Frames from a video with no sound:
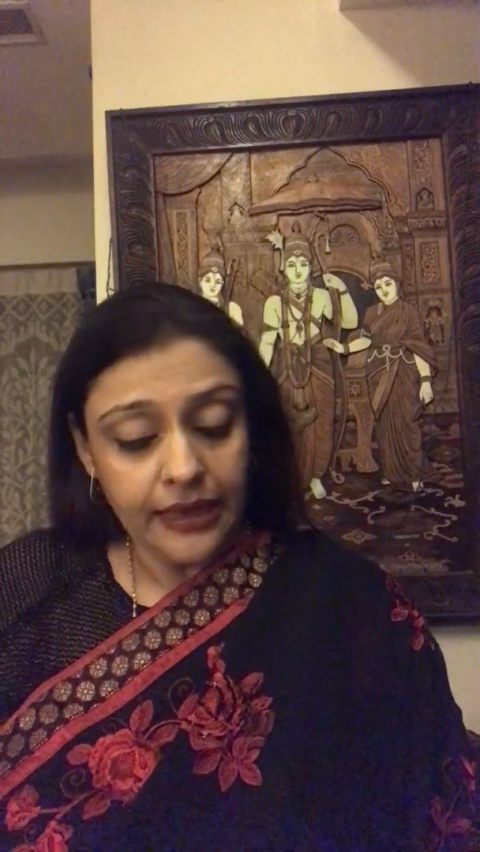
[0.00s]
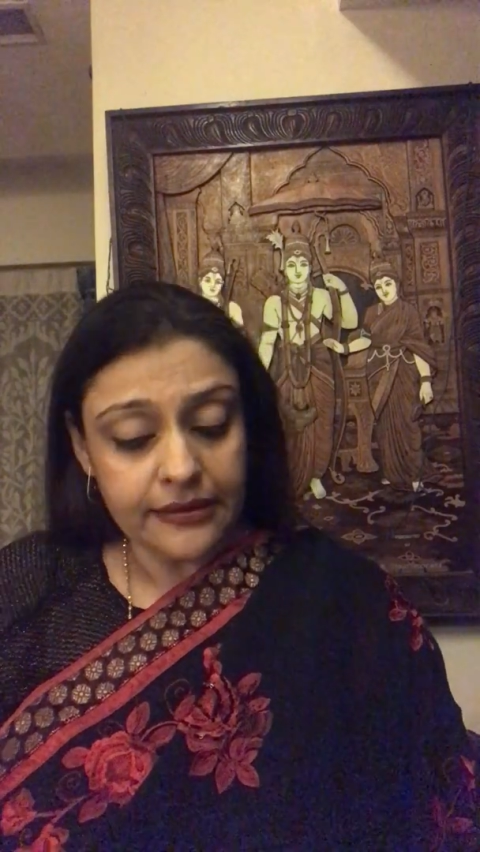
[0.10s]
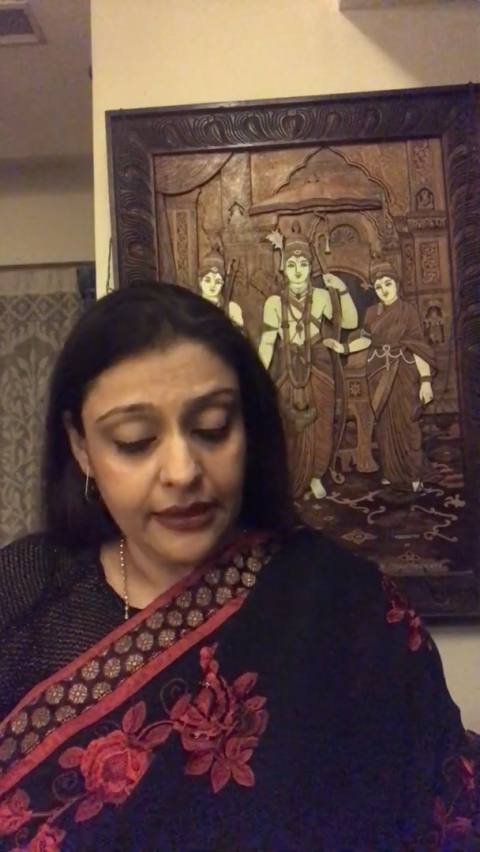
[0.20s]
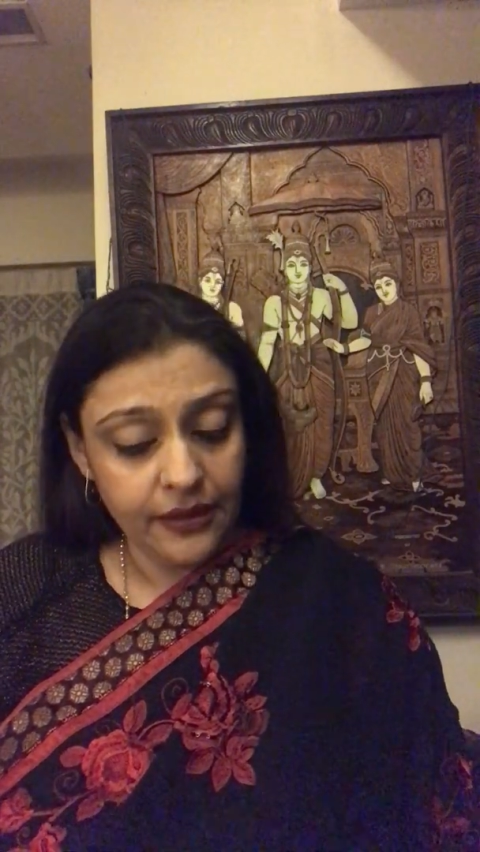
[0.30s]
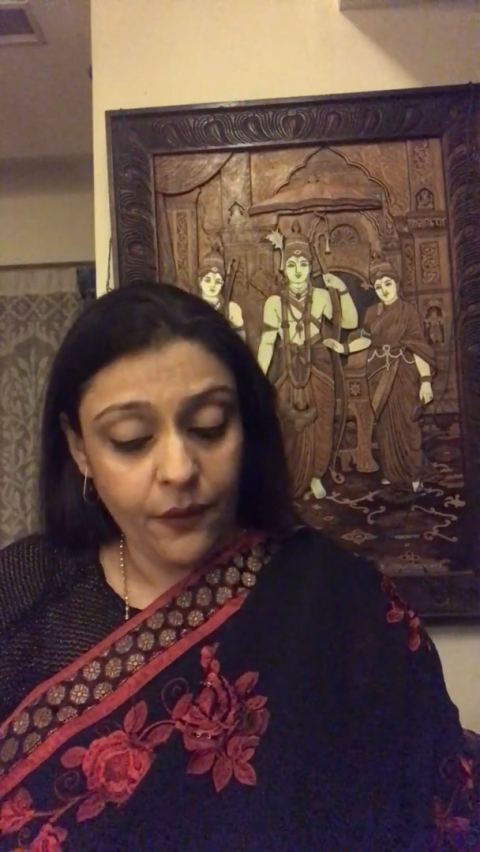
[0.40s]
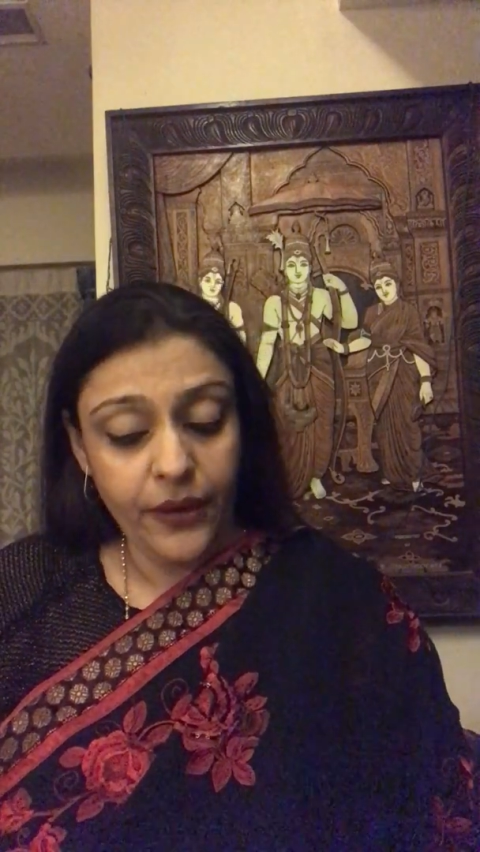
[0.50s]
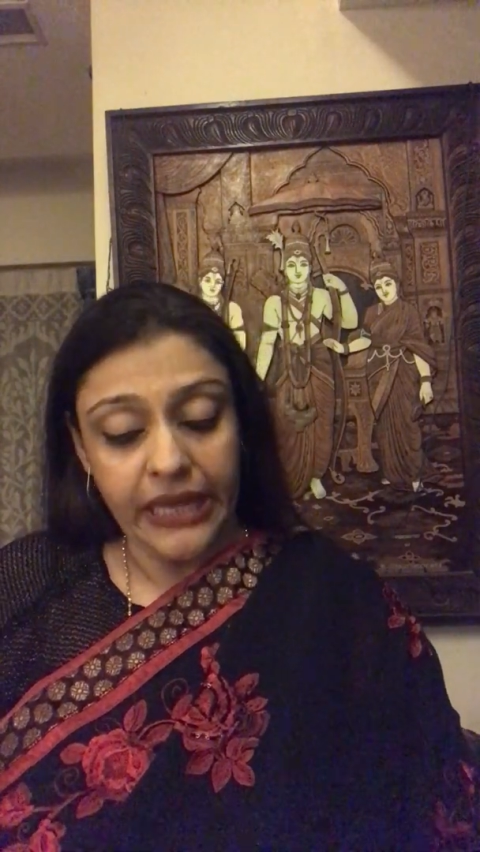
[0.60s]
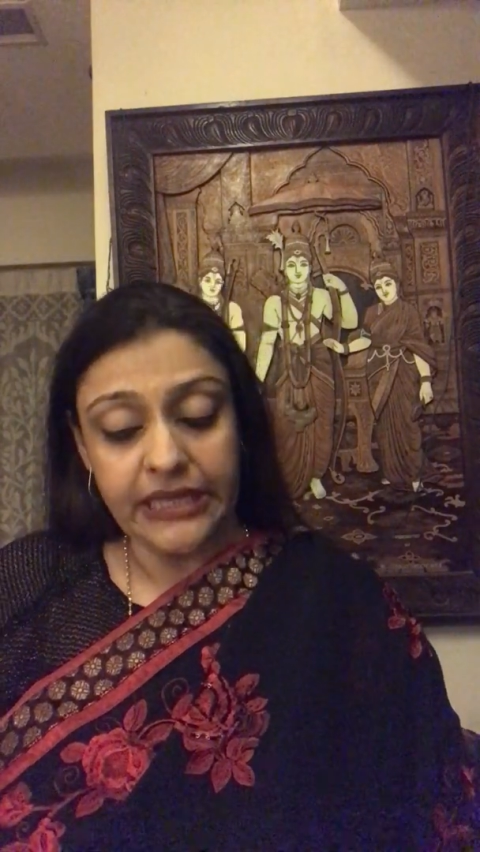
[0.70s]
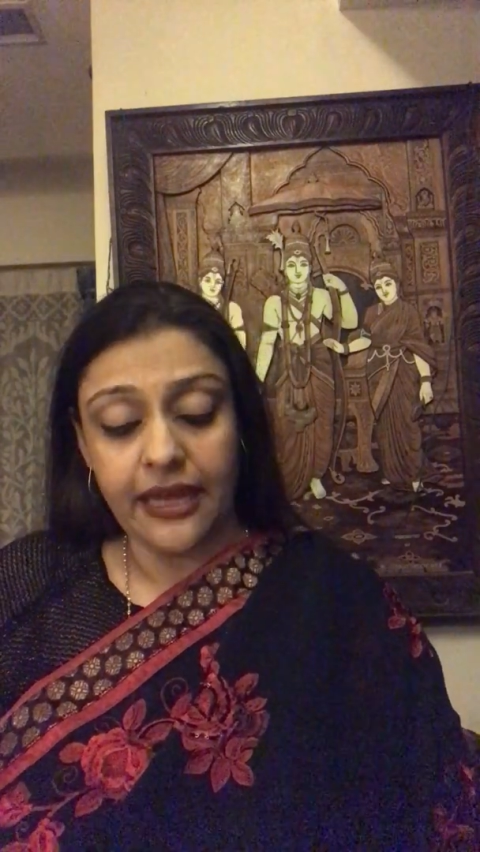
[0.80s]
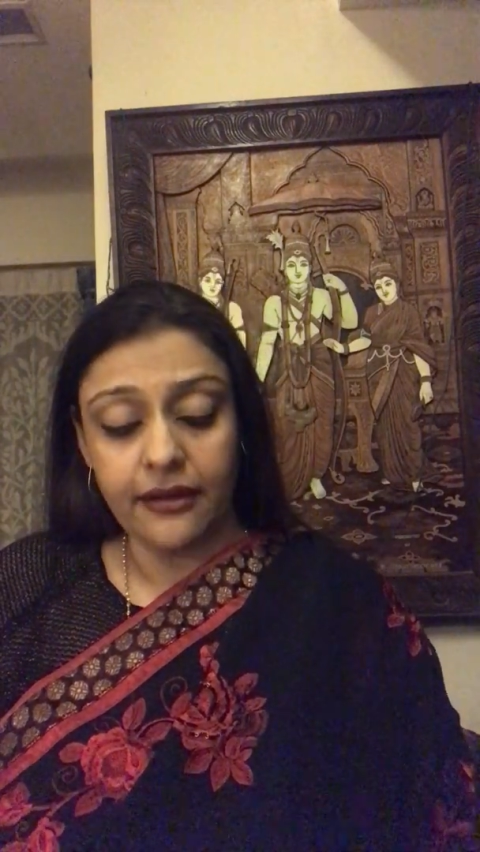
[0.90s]
at in a
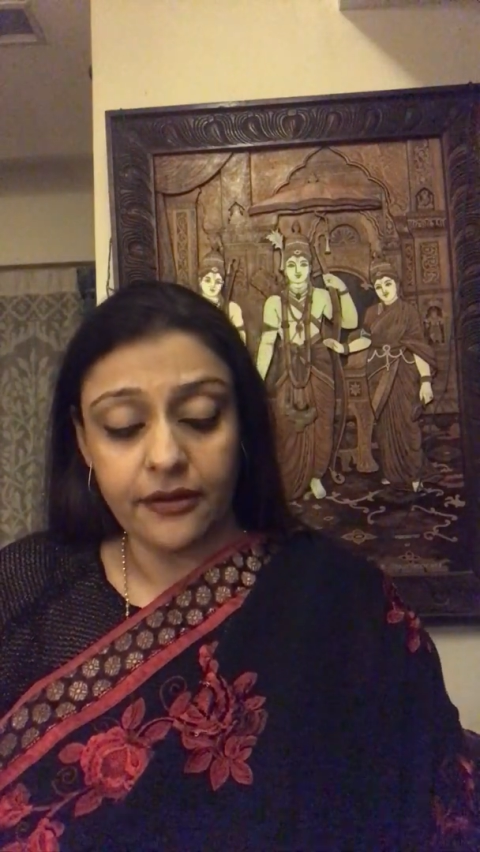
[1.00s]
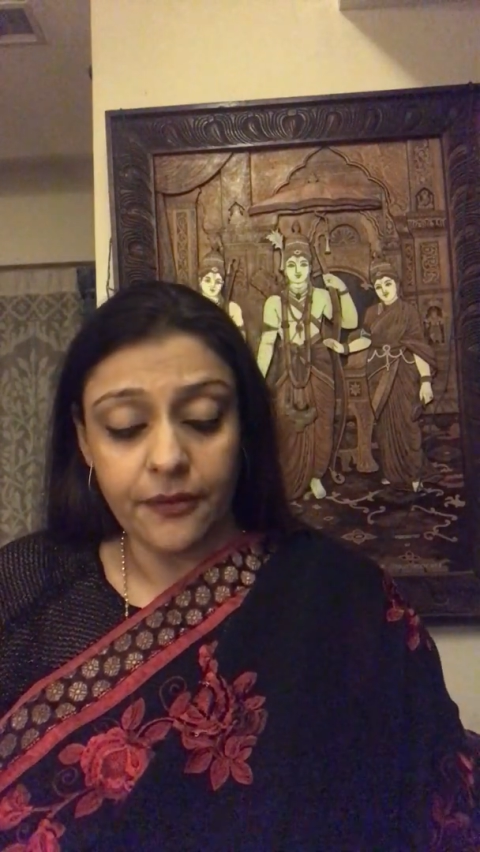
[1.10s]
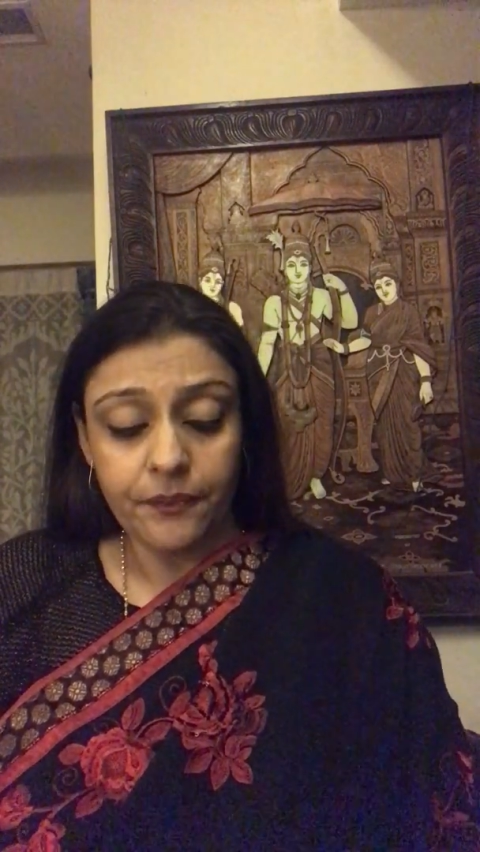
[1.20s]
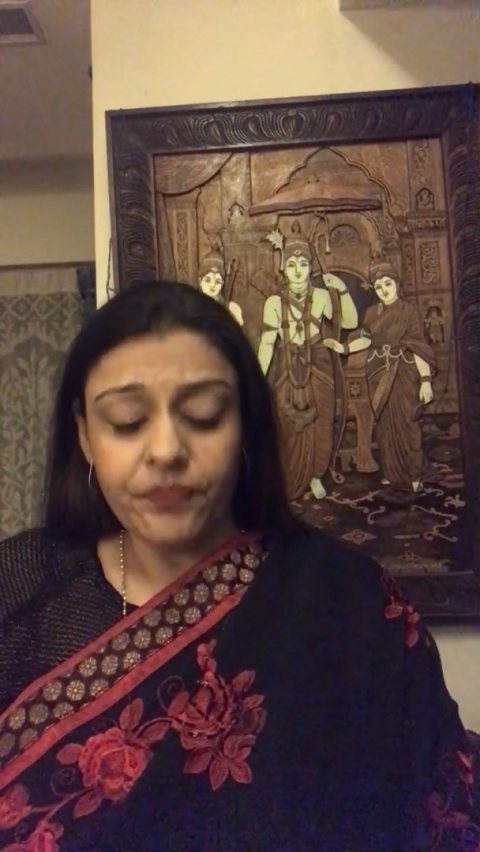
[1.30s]
way that